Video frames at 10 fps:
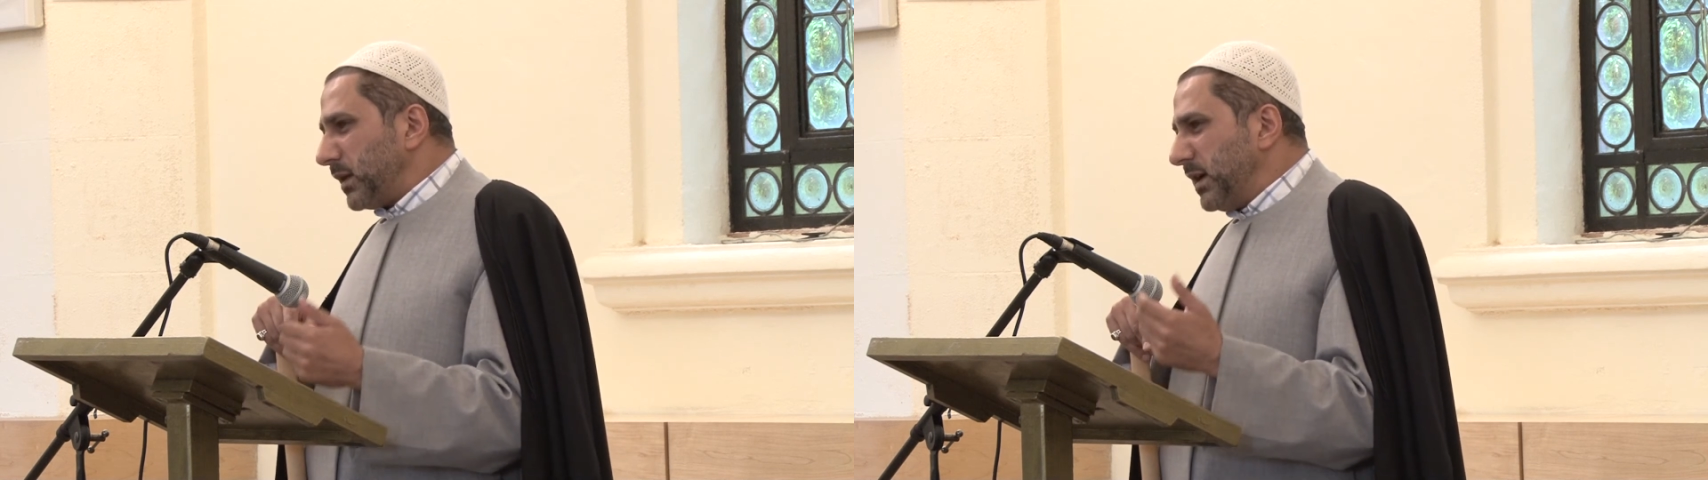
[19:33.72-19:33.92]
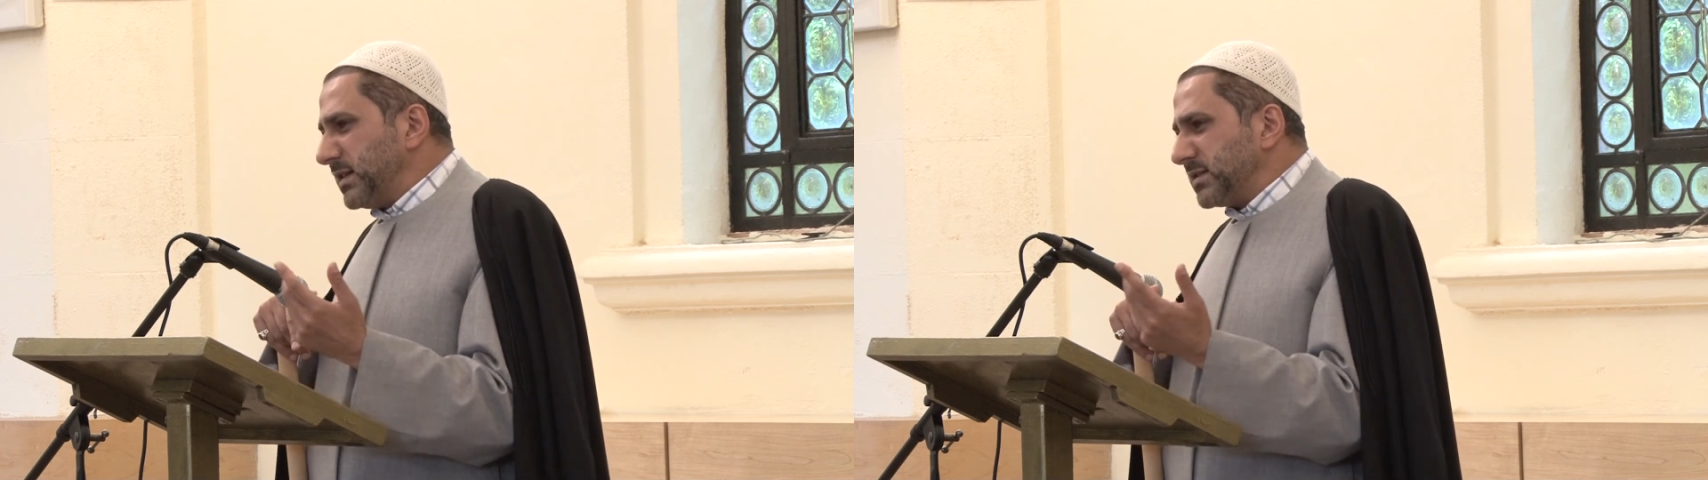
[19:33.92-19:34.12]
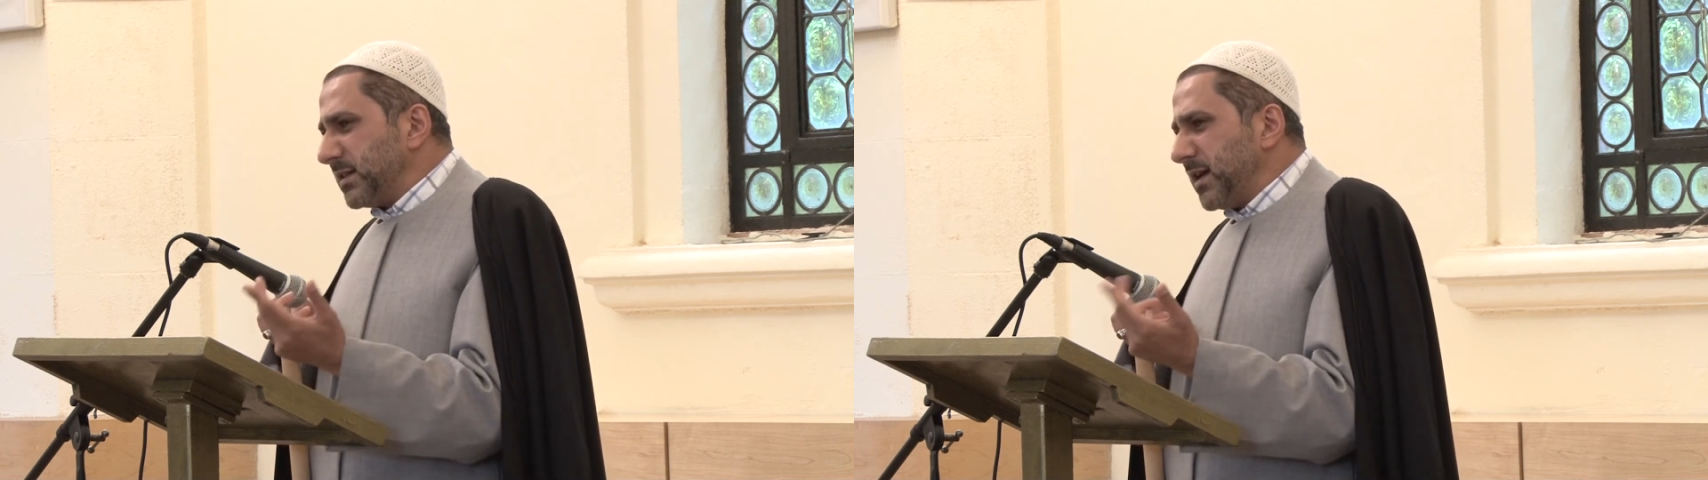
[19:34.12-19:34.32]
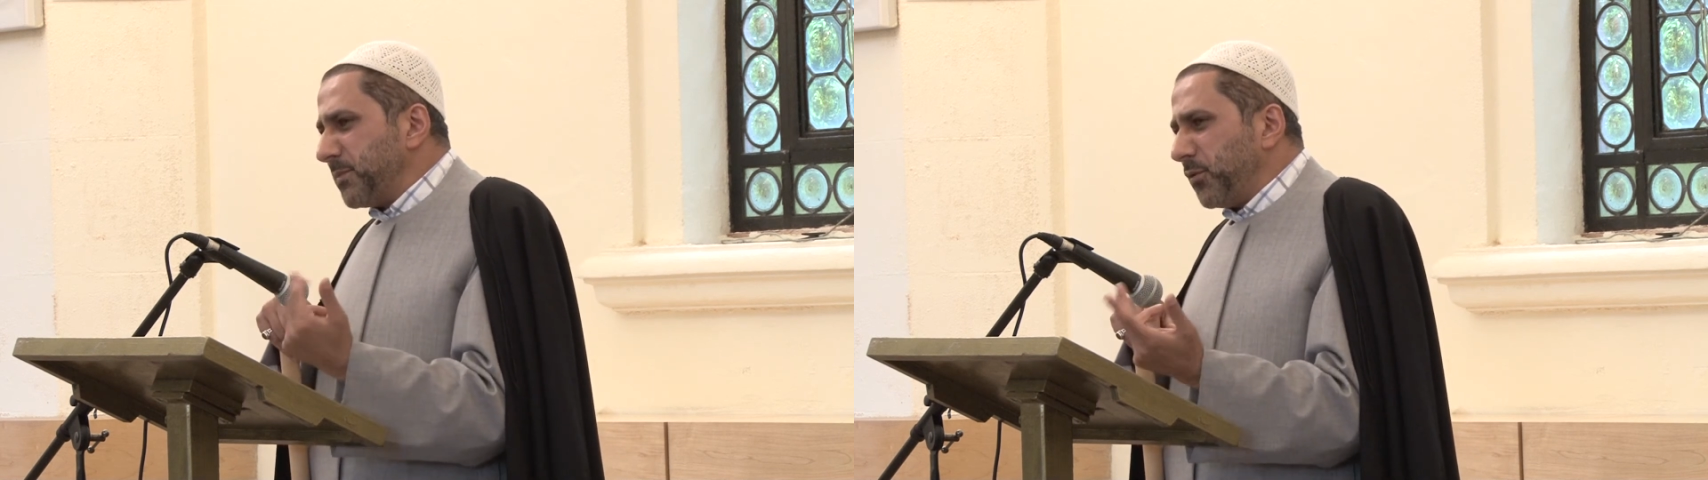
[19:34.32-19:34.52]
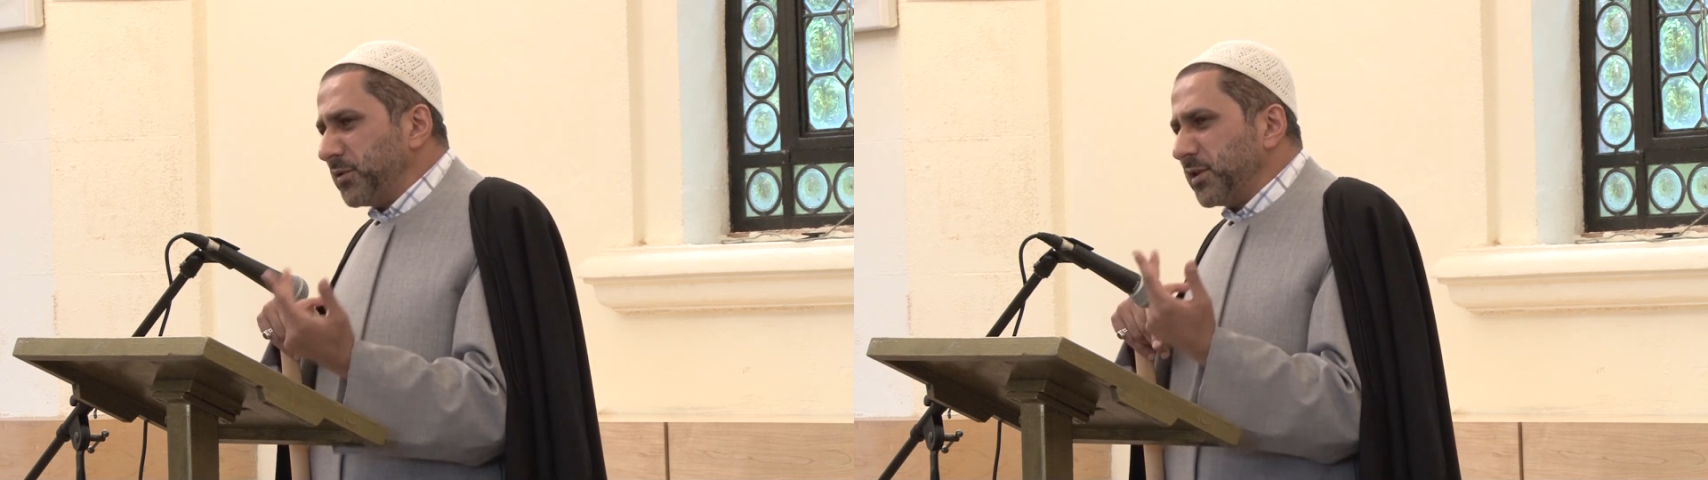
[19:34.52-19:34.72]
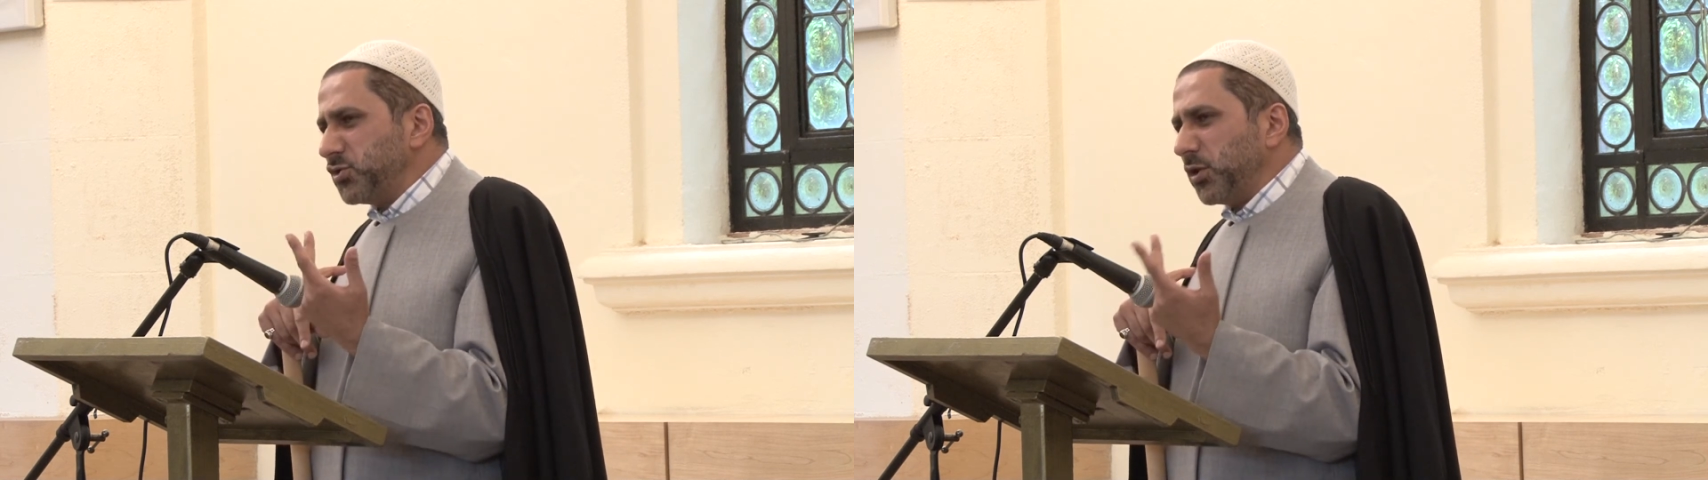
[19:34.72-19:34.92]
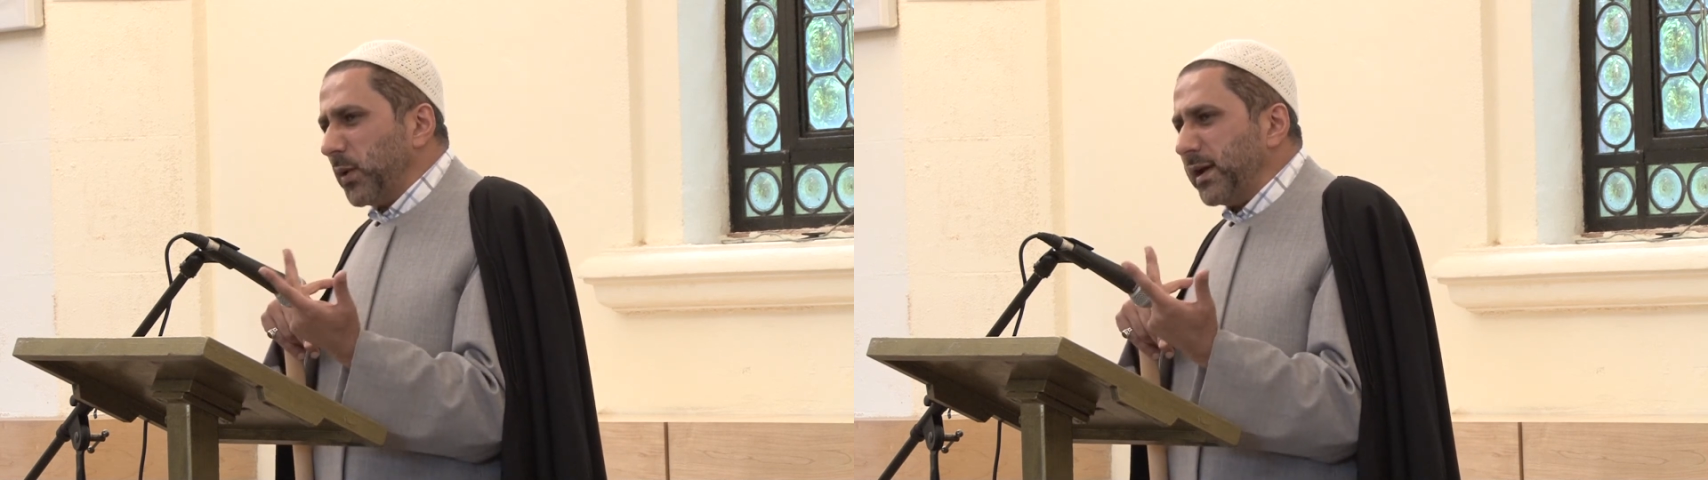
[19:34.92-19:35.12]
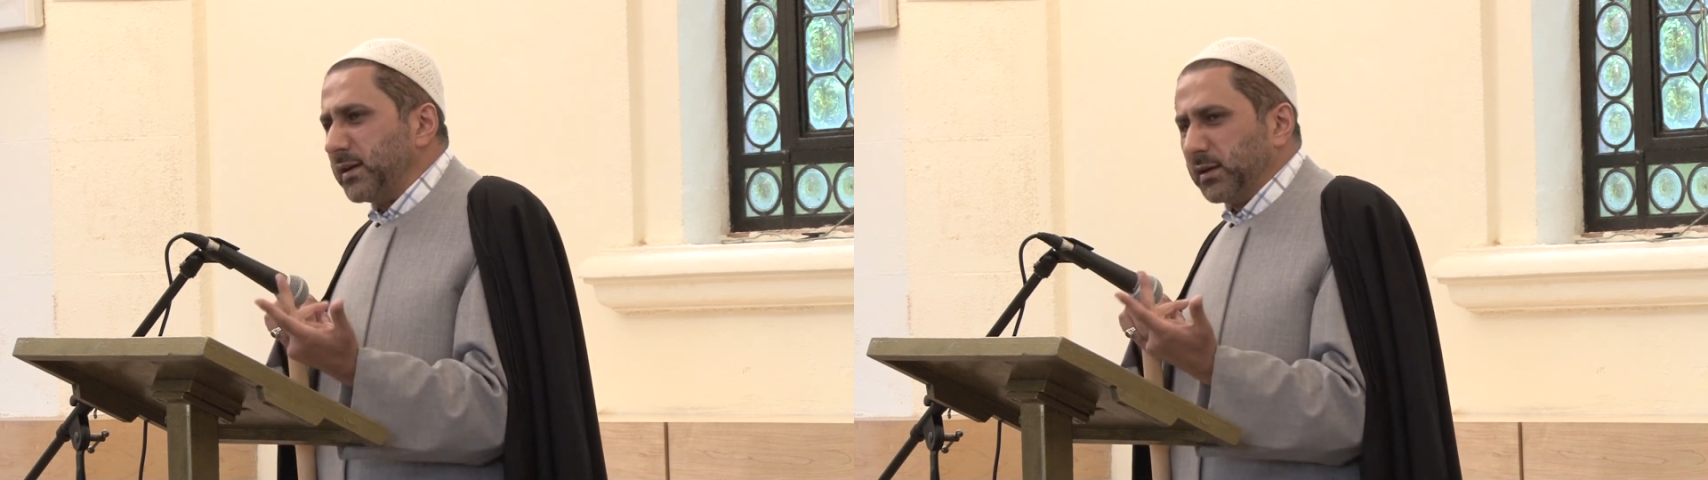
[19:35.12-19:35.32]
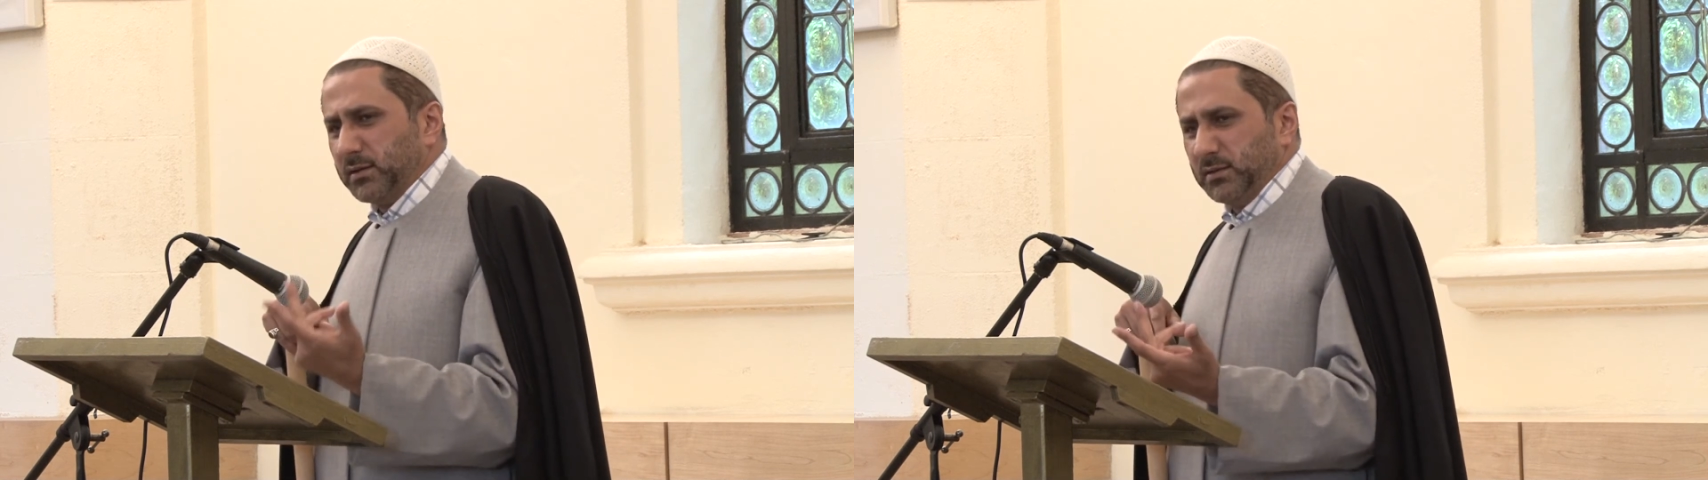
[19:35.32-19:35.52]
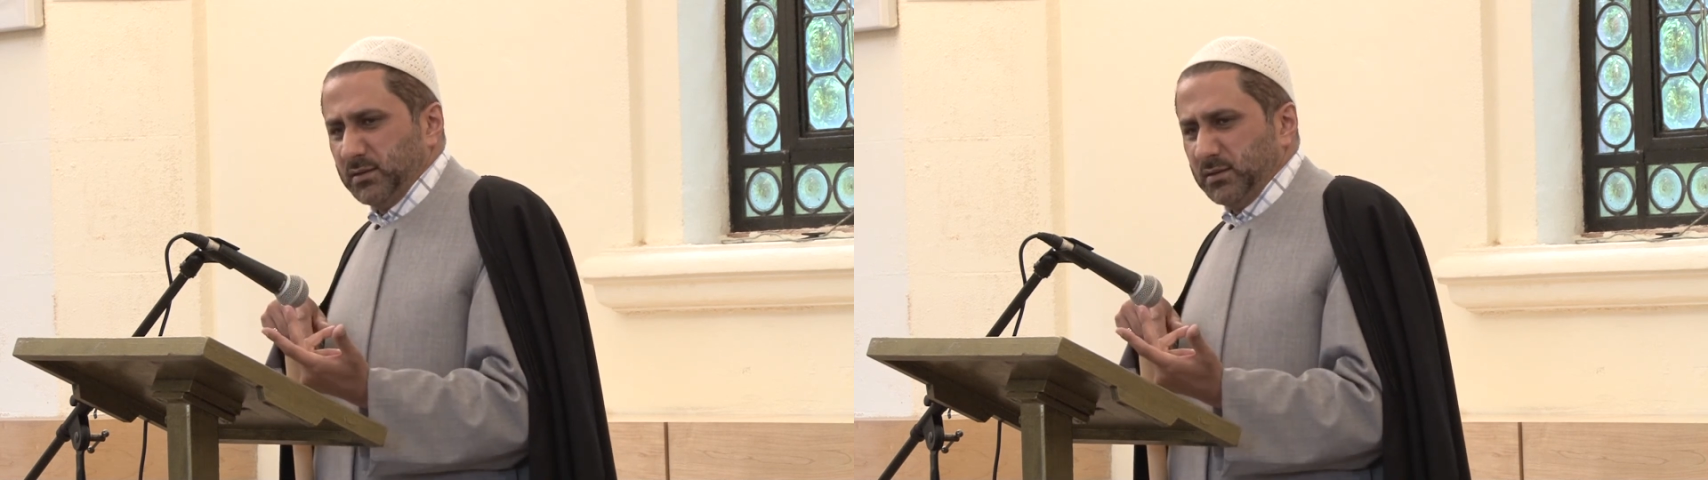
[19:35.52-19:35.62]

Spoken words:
It is at that point that you awaken